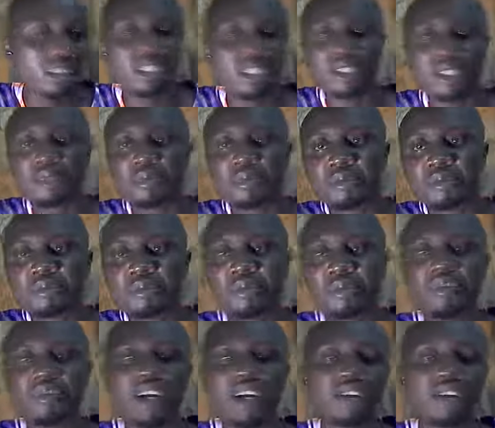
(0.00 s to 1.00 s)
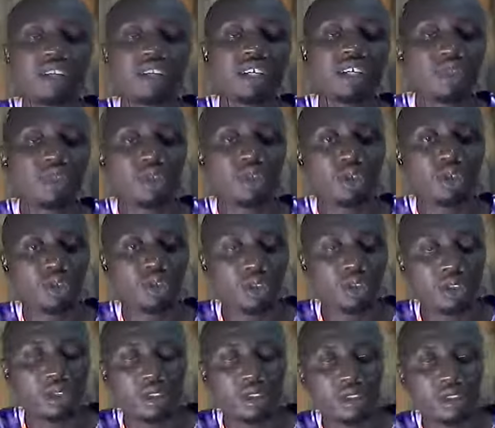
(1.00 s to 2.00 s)
recorded videos,
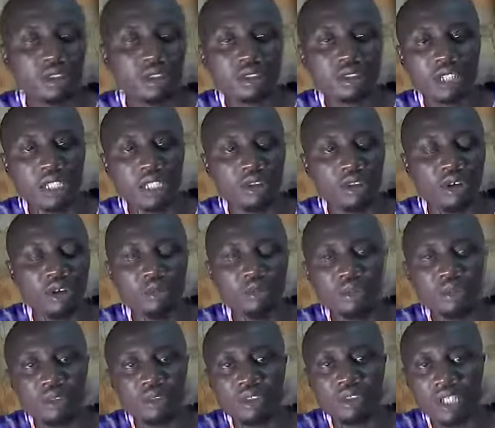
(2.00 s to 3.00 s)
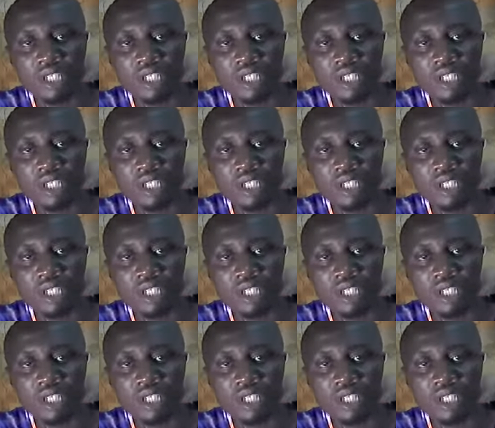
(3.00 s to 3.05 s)
then upload later.